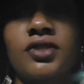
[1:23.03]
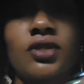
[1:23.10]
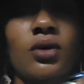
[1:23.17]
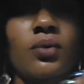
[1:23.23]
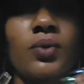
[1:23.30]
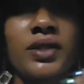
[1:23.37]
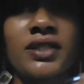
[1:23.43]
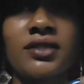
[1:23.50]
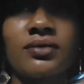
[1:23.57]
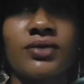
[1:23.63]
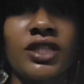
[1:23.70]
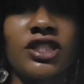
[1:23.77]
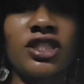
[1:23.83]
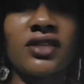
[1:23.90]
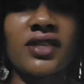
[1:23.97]
So what's
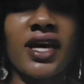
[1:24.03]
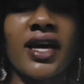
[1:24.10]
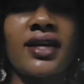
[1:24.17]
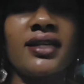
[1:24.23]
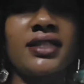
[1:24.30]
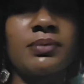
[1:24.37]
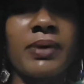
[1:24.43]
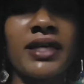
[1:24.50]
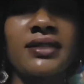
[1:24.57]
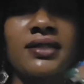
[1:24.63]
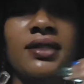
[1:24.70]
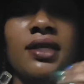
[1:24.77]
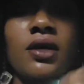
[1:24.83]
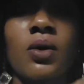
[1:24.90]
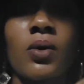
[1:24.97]
reaching that is
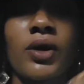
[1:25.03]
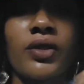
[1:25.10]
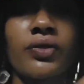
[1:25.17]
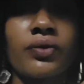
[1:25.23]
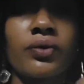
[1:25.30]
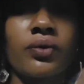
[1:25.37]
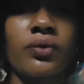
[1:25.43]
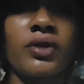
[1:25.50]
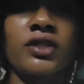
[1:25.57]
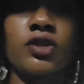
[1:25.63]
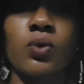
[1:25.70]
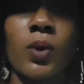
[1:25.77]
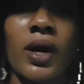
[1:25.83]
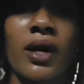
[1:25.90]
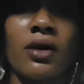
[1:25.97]
basically going through the
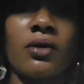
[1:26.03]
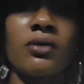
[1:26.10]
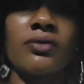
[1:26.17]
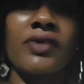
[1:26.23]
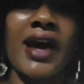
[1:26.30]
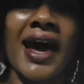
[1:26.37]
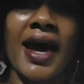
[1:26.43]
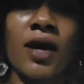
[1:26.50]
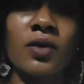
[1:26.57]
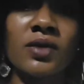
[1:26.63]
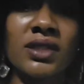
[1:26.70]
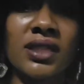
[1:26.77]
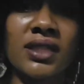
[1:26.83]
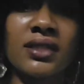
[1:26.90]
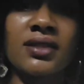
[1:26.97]
12
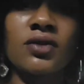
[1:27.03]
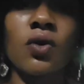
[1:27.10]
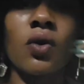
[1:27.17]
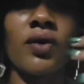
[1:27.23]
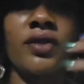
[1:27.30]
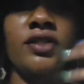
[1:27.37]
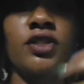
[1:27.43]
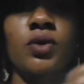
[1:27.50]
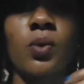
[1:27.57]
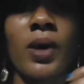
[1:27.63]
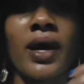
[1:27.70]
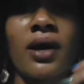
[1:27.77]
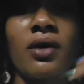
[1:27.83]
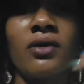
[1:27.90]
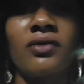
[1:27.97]
houses or the
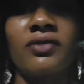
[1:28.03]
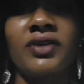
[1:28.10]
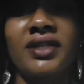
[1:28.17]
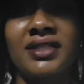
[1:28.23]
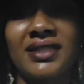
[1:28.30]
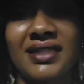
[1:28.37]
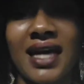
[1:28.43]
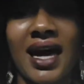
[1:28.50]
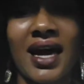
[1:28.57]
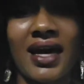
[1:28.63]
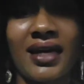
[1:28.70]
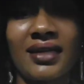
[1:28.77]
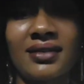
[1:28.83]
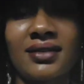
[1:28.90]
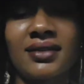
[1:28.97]
12
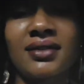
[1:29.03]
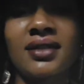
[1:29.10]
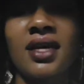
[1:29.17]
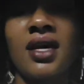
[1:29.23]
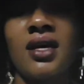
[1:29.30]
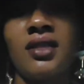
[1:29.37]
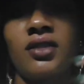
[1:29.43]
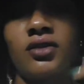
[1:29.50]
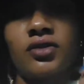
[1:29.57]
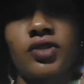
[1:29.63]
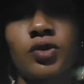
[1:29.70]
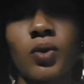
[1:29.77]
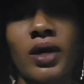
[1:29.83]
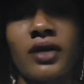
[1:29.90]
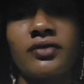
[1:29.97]
signs.
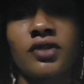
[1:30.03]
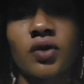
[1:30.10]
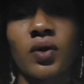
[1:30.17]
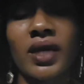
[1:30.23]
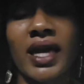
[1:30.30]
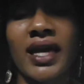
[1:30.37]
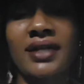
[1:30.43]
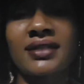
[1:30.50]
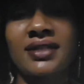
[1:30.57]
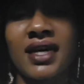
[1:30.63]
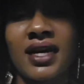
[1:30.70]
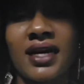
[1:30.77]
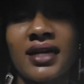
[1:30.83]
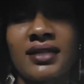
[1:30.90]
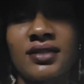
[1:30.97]
Those 12 zodiac
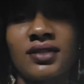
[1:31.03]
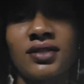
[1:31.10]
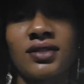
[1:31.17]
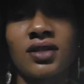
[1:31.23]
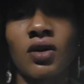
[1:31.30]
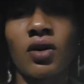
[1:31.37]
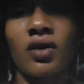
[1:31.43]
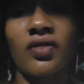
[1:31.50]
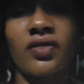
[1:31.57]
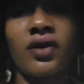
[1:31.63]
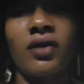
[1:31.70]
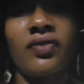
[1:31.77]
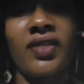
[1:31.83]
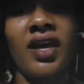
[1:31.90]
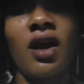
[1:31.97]
signs are
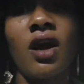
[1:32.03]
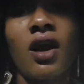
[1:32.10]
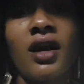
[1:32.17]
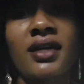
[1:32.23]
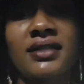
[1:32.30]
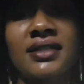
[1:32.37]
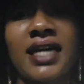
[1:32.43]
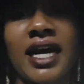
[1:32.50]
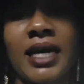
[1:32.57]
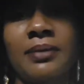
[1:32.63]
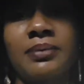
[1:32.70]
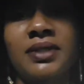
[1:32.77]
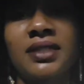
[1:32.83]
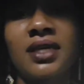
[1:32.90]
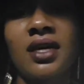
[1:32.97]
the
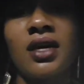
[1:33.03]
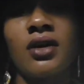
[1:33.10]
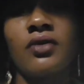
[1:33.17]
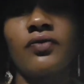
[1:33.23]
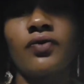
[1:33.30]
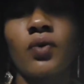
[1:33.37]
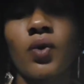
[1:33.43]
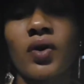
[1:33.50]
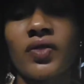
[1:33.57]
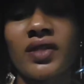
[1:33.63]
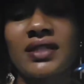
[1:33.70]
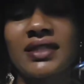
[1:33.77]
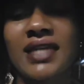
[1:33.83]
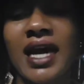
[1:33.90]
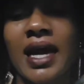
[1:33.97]
archetypes for
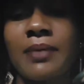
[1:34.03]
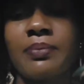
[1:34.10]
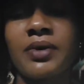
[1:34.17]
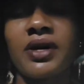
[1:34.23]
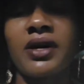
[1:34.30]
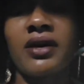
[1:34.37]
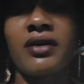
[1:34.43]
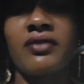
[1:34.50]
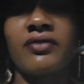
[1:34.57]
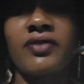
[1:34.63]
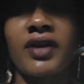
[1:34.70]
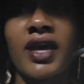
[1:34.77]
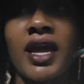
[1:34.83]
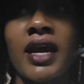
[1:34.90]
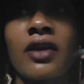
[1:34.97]
the type of
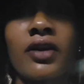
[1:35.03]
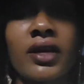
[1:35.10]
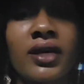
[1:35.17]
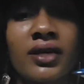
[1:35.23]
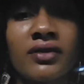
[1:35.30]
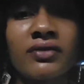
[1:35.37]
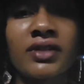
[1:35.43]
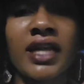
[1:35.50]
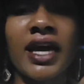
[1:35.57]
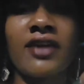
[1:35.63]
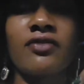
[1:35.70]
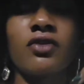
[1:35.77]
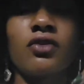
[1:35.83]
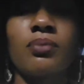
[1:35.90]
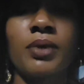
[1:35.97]
area of
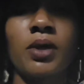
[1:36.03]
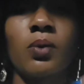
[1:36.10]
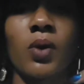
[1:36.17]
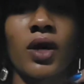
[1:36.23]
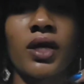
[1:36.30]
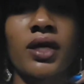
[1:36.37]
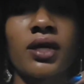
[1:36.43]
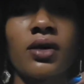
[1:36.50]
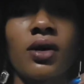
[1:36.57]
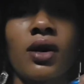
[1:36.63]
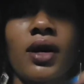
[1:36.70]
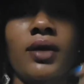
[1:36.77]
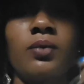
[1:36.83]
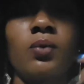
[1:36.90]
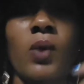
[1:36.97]
life you'll be working
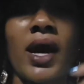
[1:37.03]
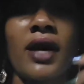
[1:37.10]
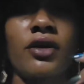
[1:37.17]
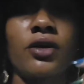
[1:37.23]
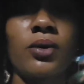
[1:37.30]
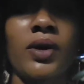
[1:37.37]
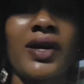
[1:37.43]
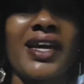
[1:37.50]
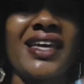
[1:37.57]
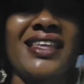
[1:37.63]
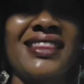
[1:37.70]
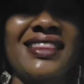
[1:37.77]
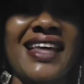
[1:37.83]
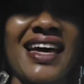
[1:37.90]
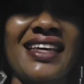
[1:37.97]
on while you are
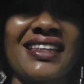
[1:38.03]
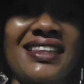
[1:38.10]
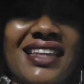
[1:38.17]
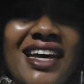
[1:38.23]
in that